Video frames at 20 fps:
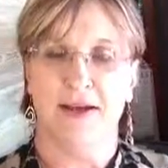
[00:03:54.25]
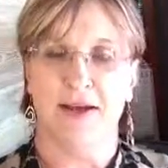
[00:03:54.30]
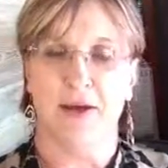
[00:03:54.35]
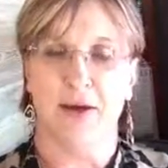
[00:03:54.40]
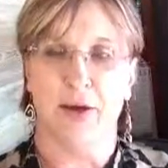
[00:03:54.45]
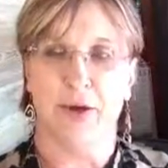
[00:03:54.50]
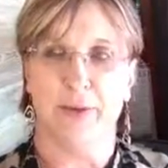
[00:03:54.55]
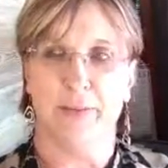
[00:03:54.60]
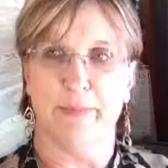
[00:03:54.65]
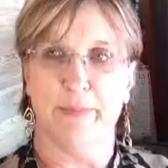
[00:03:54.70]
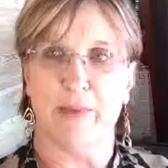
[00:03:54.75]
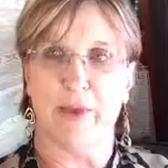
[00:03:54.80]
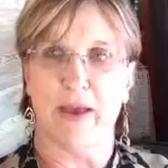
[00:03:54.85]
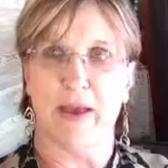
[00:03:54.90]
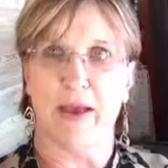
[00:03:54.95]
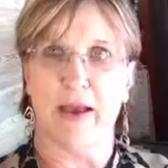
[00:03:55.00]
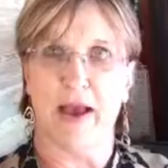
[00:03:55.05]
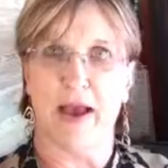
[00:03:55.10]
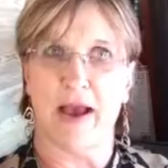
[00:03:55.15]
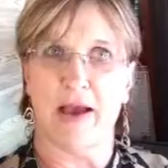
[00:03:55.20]
I'm
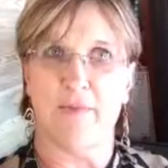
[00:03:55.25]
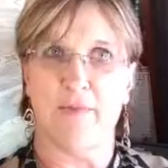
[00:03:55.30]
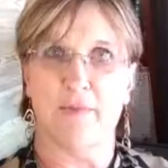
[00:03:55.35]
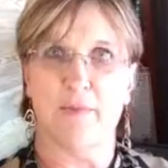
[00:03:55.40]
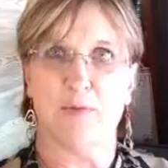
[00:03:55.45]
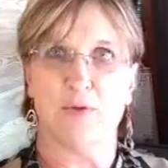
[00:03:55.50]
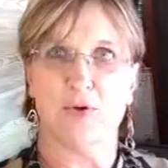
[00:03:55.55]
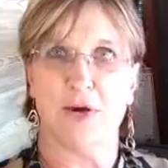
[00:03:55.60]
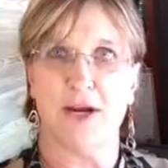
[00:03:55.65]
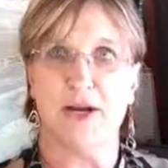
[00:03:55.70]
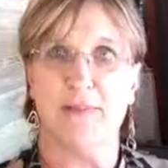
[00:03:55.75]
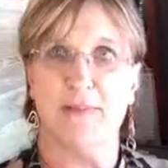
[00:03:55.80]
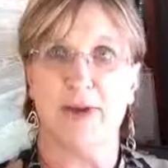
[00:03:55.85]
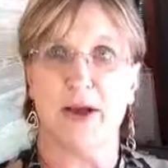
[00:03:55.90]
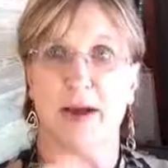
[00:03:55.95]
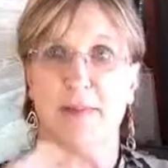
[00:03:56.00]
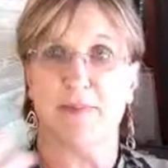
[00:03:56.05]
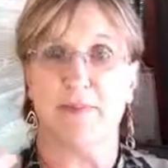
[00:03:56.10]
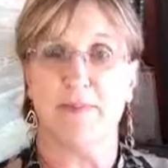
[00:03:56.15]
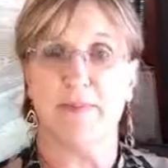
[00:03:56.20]
trying to be
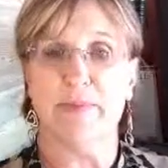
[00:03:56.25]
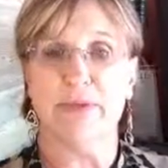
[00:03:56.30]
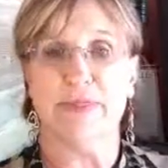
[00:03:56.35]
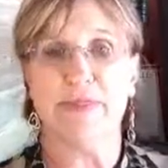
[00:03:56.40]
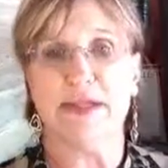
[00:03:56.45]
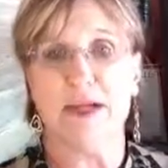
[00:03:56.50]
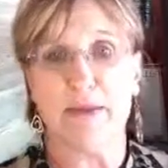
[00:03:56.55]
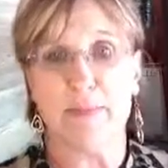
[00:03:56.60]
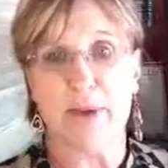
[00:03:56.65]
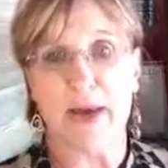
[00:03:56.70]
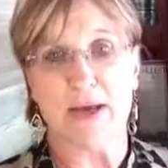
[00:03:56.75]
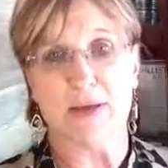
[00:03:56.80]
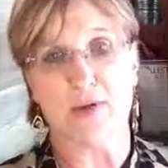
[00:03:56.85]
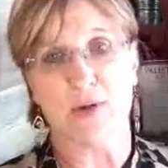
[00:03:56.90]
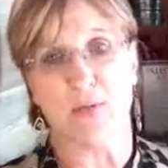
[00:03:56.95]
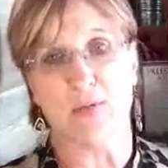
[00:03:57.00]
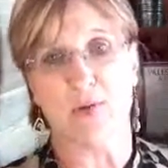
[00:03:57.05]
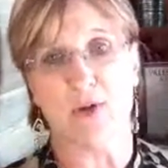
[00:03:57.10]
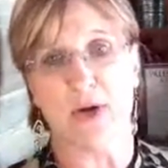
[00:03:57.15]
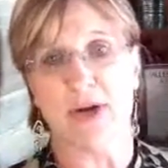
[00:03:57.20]
optimistic about it,
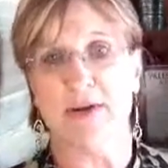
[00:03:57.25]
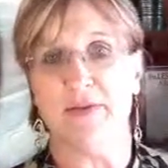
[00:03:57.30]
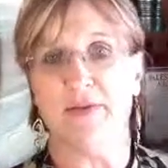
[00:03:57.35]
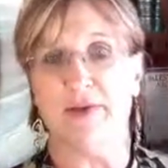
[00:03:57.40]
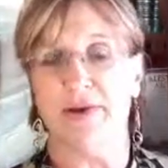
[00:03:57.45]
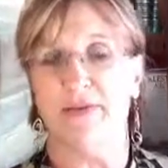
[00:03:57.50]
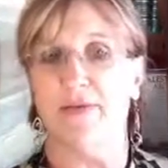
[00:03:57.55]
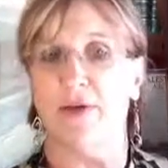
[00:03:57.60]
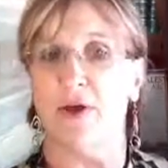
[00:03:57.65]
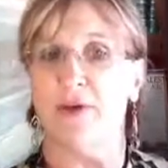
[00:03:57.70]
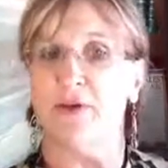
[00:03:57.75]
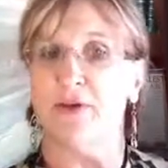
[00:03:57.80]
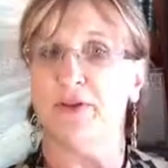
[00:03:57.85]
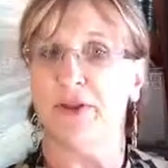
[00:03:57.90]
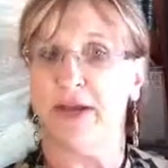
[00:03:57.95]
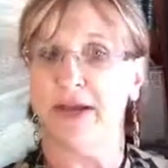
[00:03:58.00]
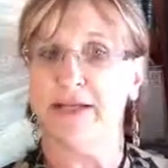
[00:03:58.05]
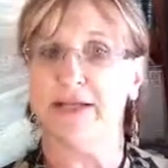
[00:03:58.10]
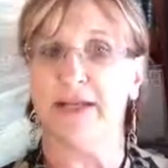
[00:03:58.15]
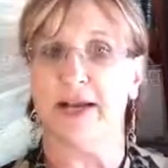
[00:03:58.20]
so I'm trying to think of all the
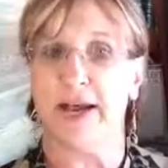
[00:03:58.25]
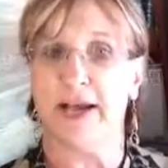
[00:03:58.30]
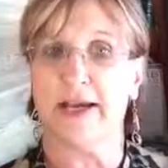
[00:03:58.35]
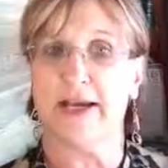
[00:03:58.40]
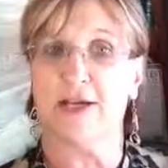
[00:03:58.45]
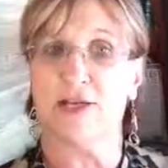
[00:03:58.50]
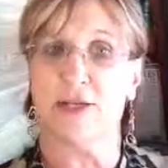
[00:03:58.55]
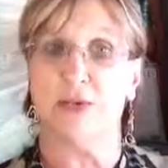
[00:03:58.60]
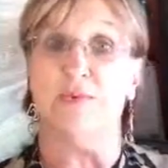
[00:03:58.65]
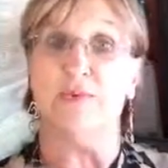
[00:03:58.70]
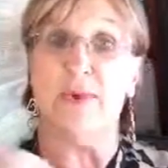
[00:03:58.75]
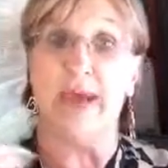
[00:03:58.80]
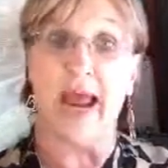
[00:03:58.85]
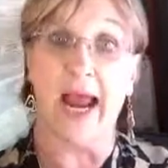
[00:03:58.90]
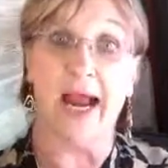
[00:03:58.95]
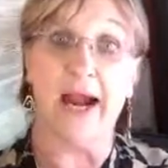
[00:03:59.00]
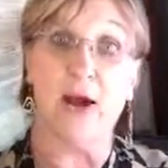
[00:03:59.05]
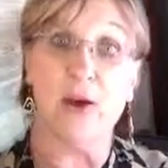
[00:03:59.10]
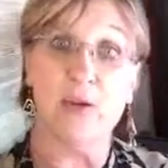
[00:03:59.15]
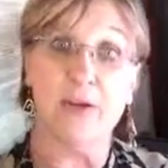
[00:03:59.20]
things that I can do
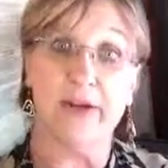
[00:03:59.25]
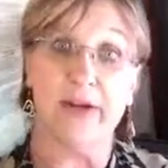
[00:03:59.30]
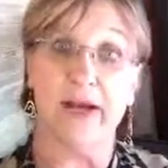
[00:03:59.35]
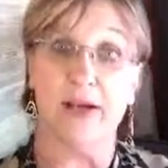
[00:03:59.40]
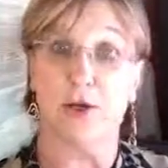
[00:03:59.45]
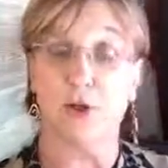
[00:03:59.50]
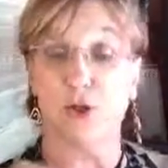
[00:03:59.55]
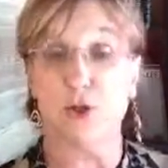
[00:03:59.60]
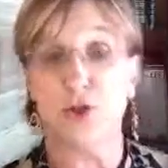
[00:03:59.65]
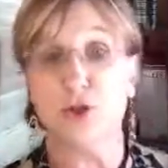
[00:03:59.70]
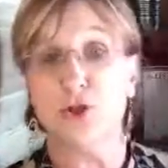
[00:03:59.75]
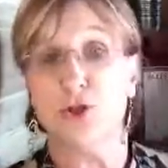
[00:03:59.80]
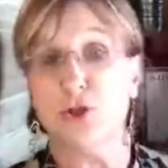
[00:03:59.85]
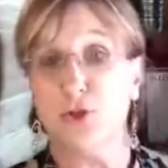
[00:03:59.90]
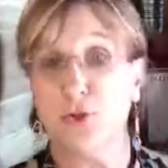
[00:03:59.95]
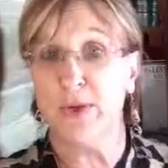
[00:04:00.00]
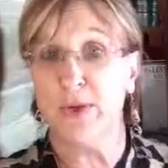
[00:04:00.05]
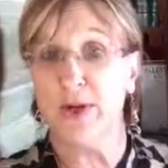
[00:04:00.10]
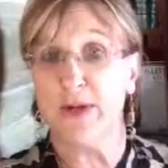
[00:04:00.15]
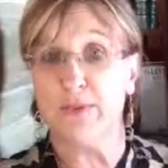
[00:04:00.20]
now that I couldn't
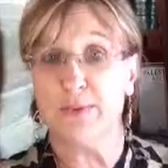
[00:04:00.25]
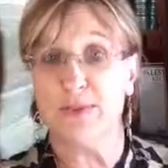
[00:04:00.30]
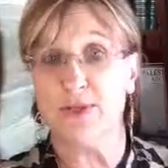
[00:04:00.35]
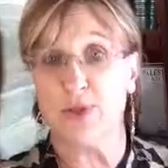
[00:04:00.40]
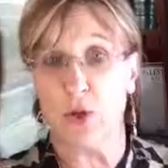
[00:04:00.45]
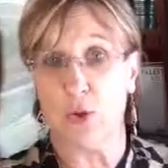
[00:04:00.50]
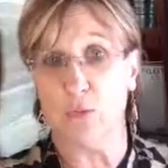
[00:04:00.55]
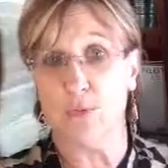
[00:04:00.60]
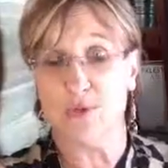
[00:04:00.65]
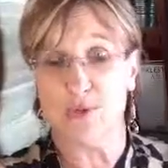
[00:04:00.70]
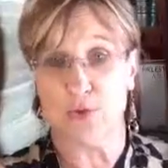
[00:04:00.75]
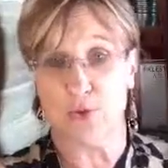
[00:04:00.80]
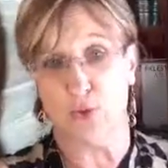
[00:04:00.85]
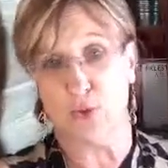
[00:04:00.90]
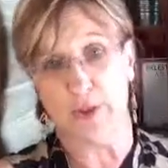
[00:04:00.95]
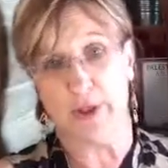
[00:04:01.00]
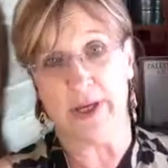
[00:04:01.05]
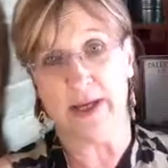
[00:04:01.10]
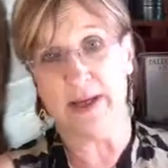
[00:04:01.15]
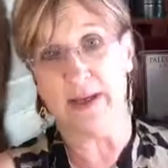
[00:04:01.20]
when I was
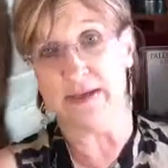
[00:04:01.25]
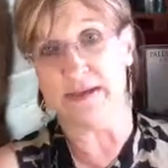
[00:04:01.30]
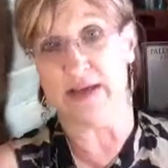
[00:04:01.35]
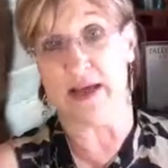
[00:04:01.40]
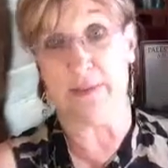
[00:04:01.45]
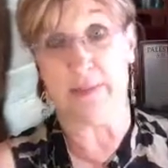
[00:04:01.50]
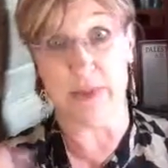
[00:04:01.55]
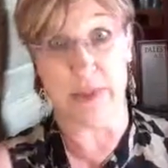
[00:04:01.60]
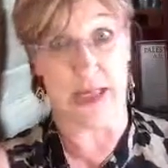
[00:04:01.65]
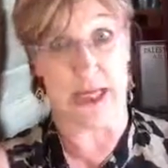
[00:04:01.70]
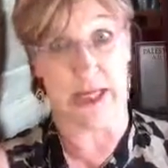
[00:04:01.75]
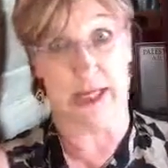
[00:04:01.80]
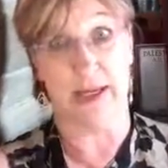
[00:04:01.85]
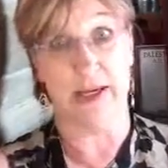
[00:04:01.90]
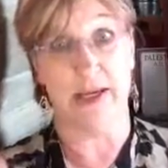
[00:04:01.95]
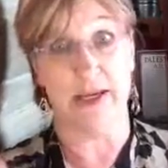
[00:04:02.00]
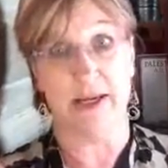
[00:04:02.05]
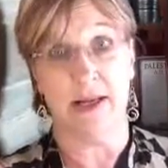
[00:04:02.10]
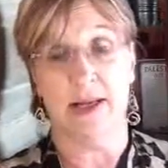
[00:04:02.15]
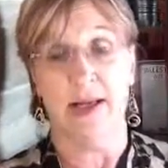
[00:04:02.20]
homeschooling because I'm done,